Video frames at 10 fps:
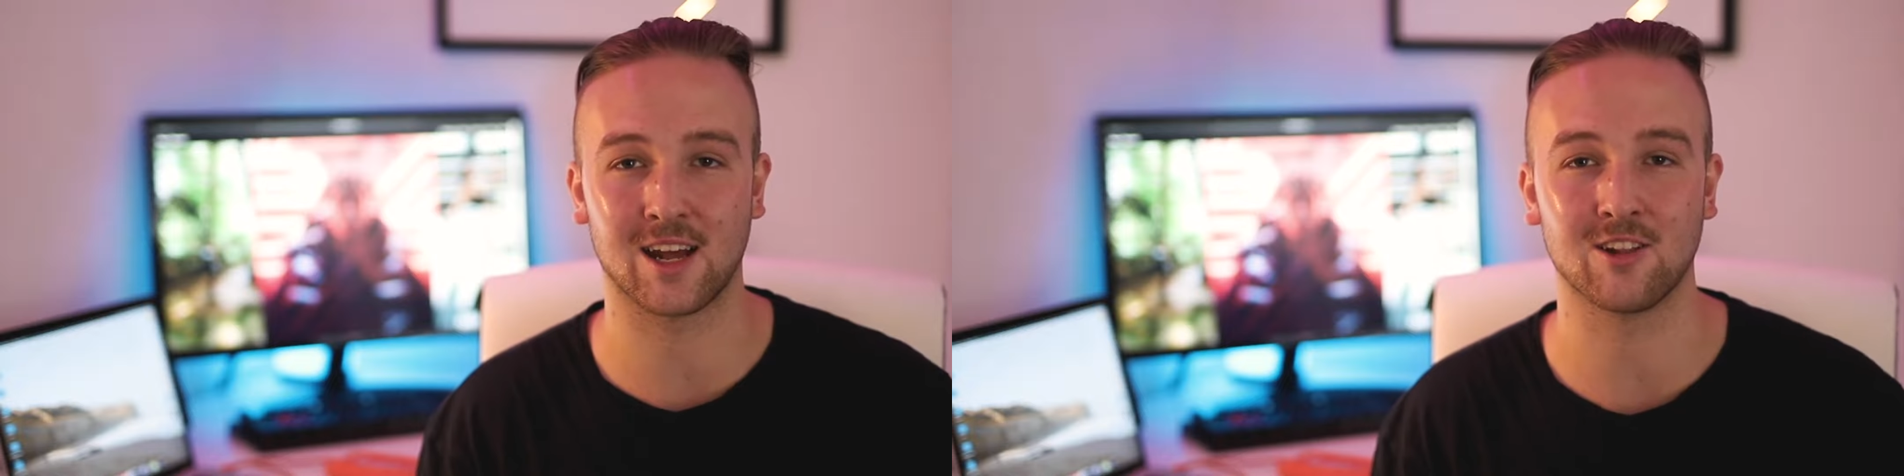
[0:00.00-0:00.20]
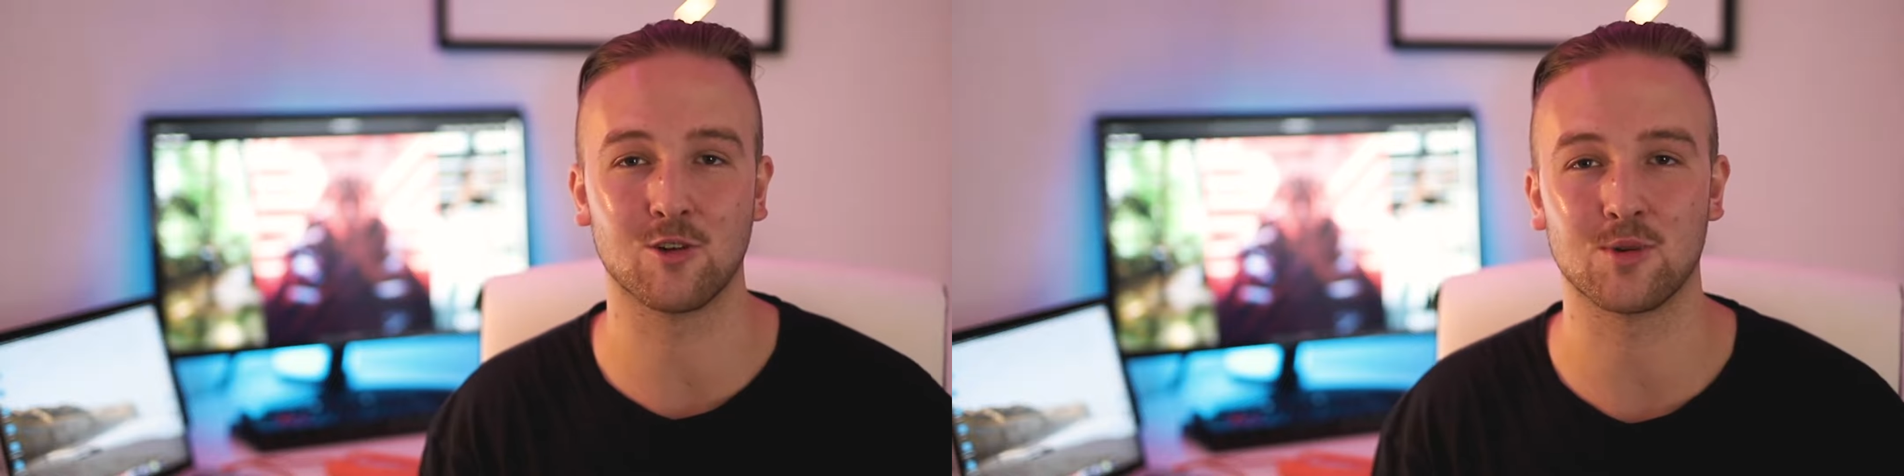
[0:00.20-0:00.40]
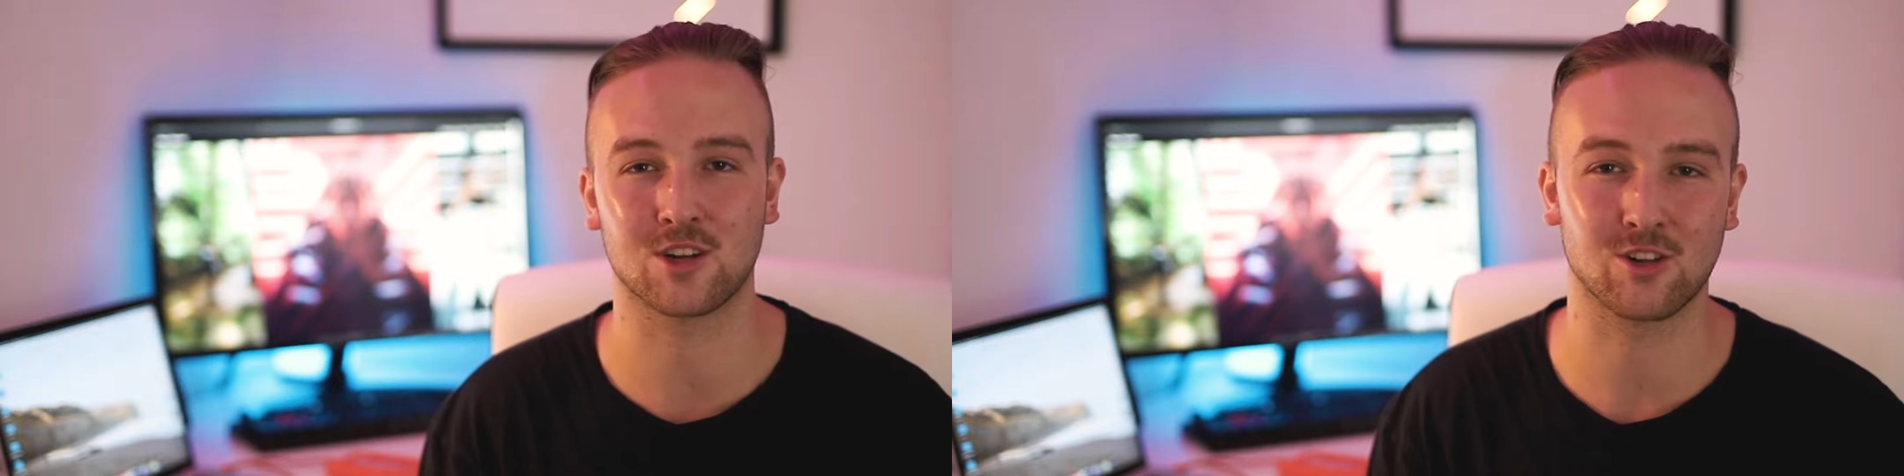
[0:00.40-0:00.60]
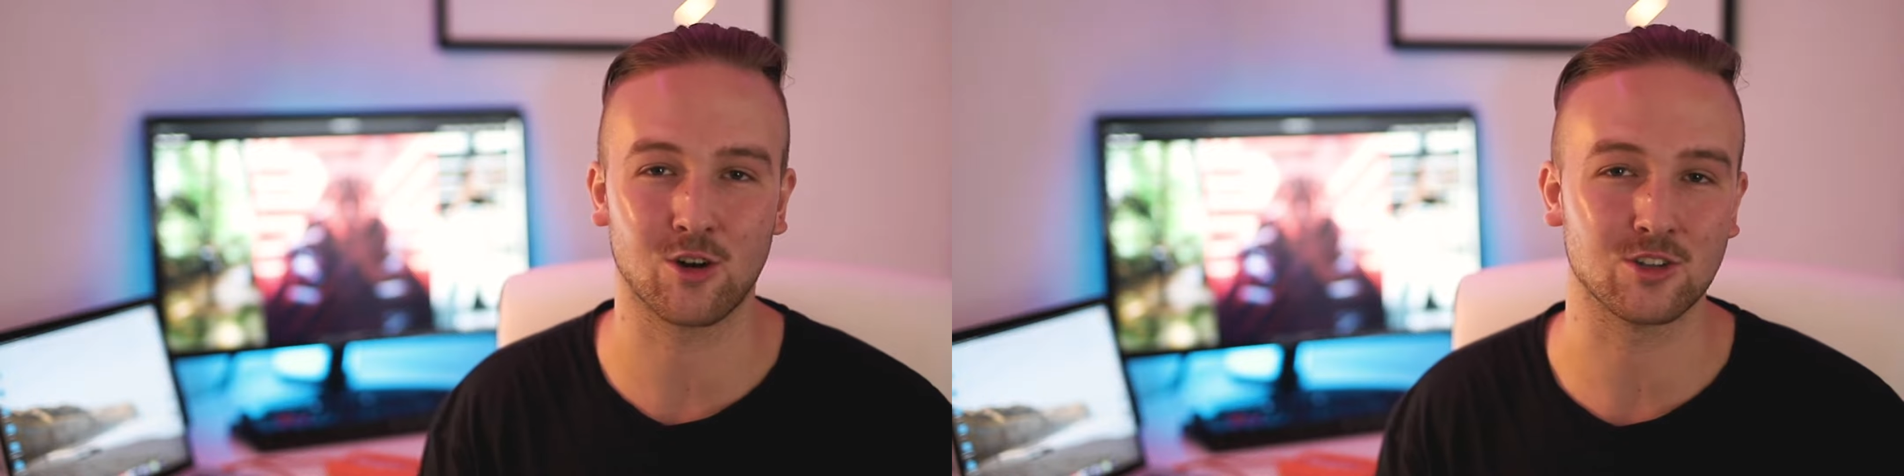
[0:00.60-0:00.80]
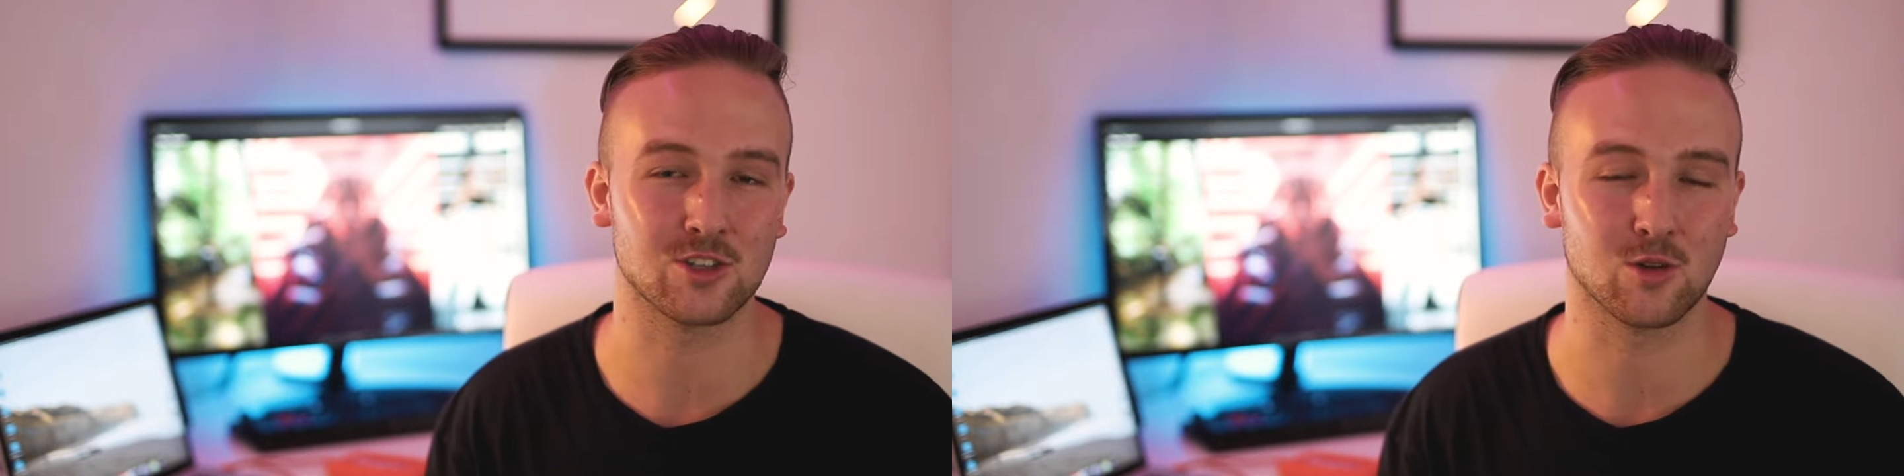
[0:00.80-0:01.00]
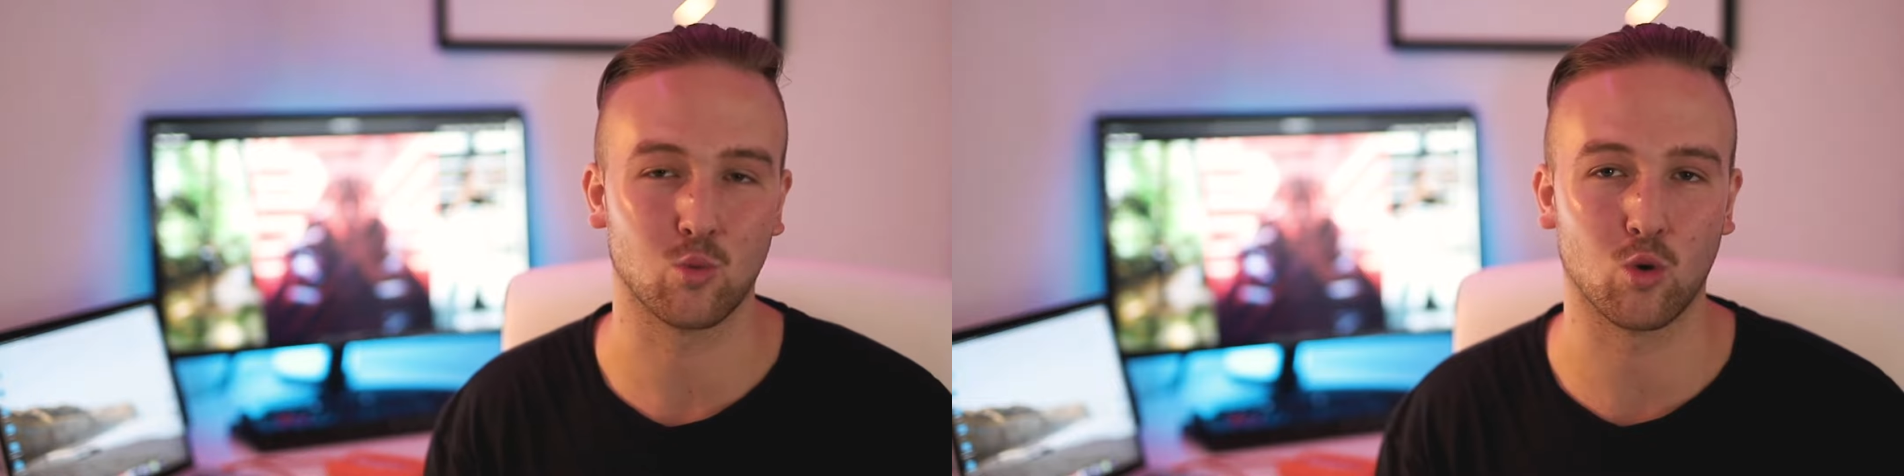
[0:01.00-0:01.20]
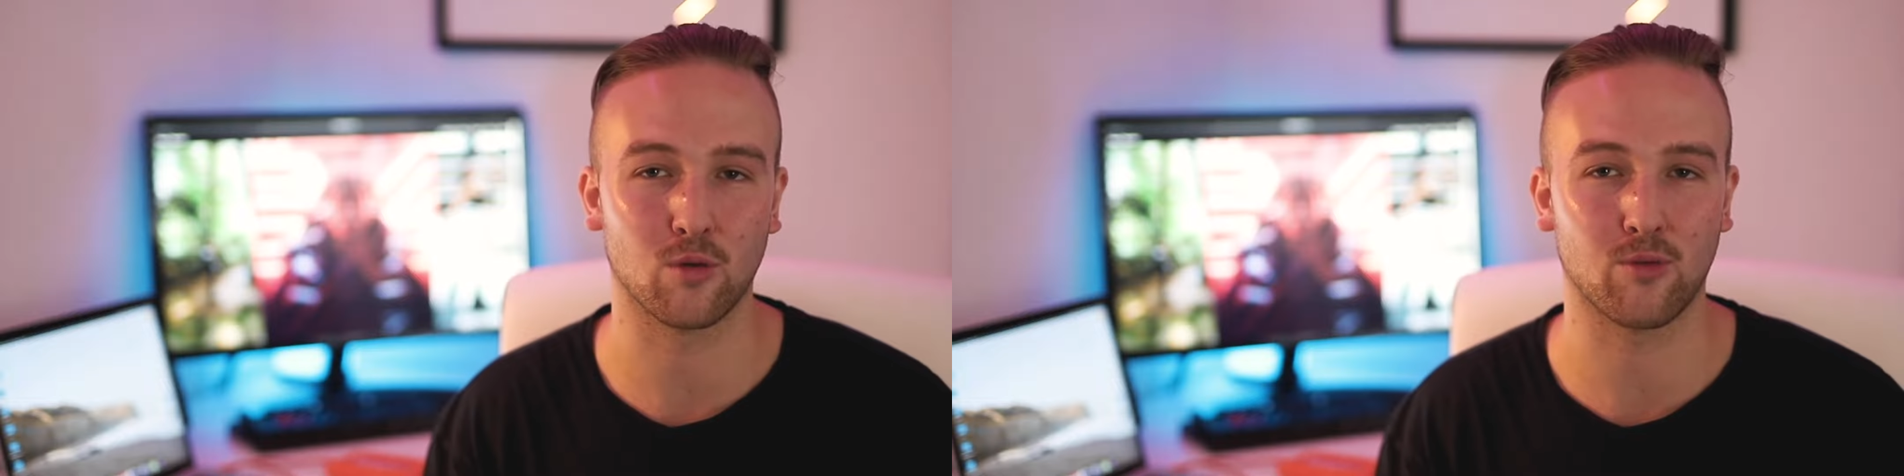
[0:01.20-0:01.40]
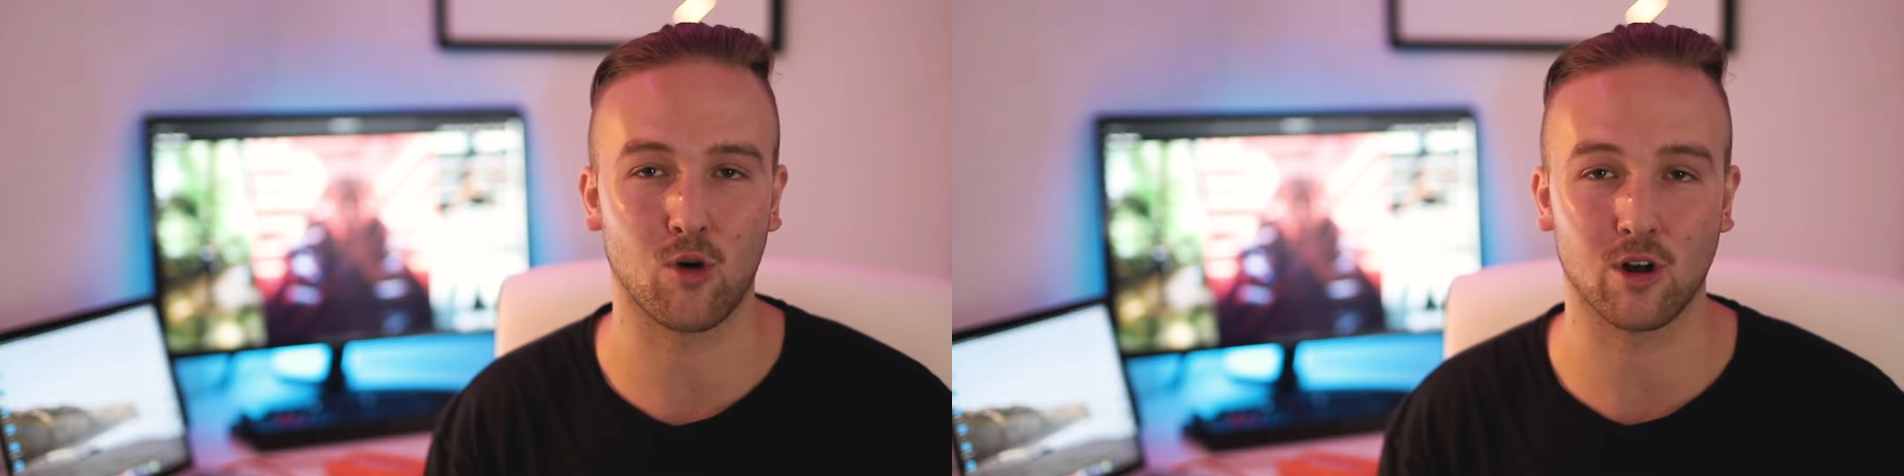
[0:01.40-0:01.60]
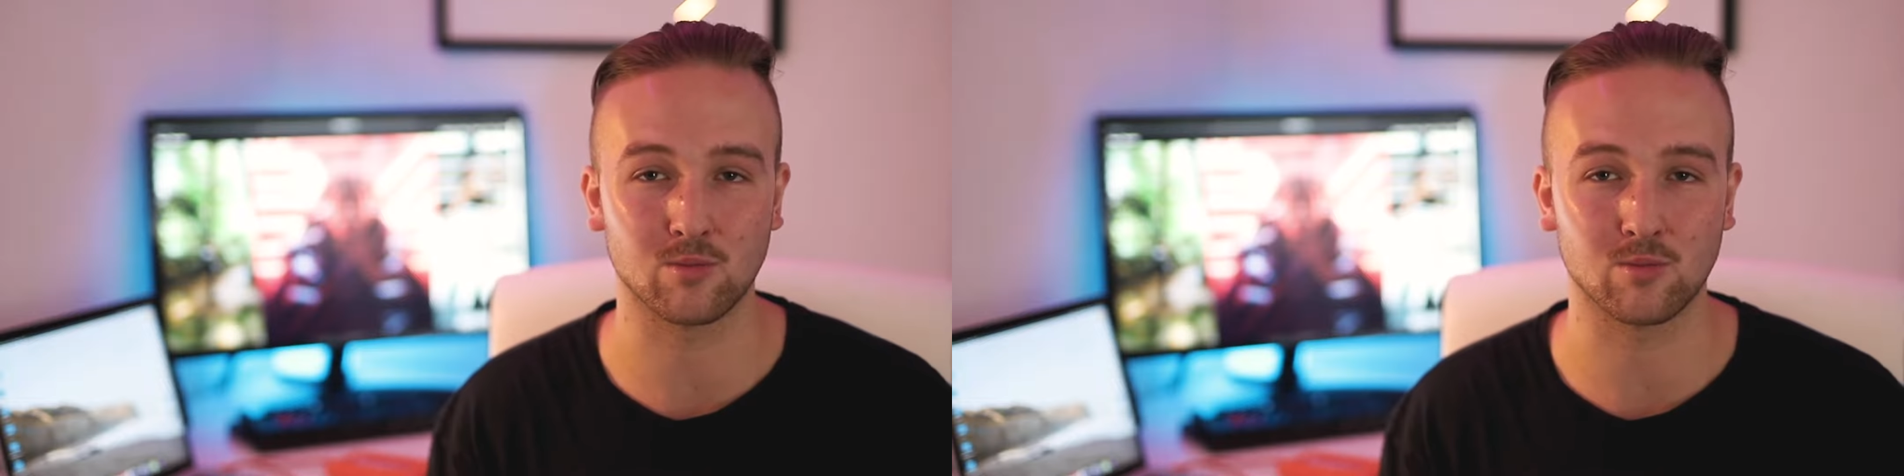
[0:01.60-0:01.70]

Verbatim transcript: get a little bit closer to the waterfall.